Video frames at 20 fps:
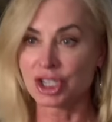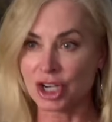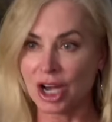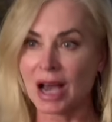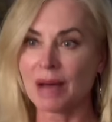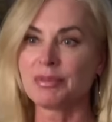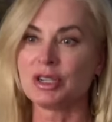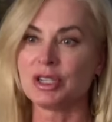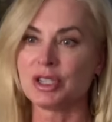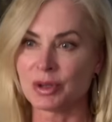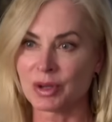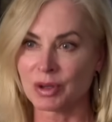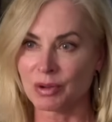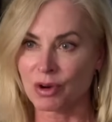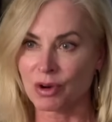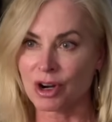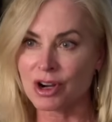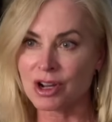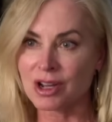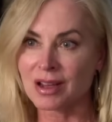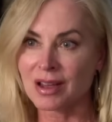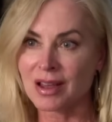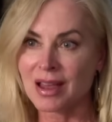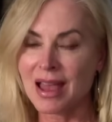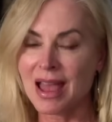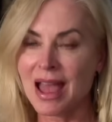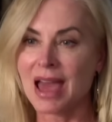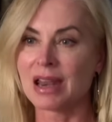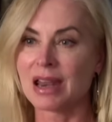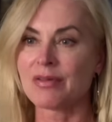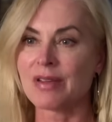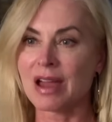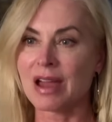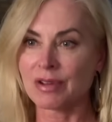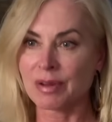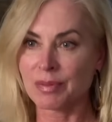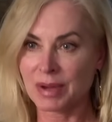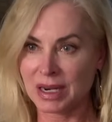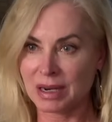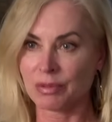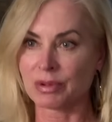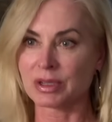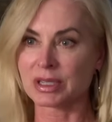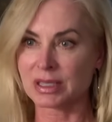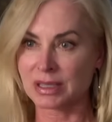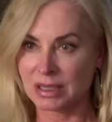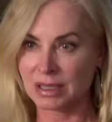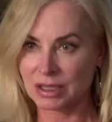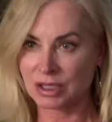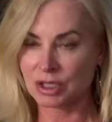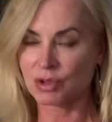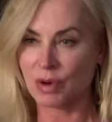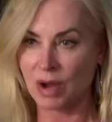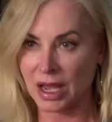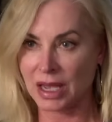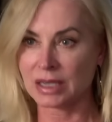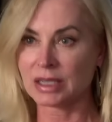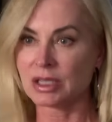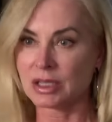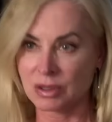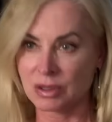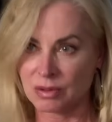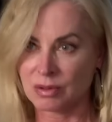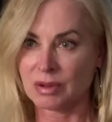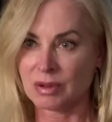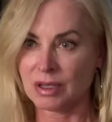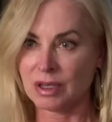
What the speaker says: job to do at work, and if everybody was trying to,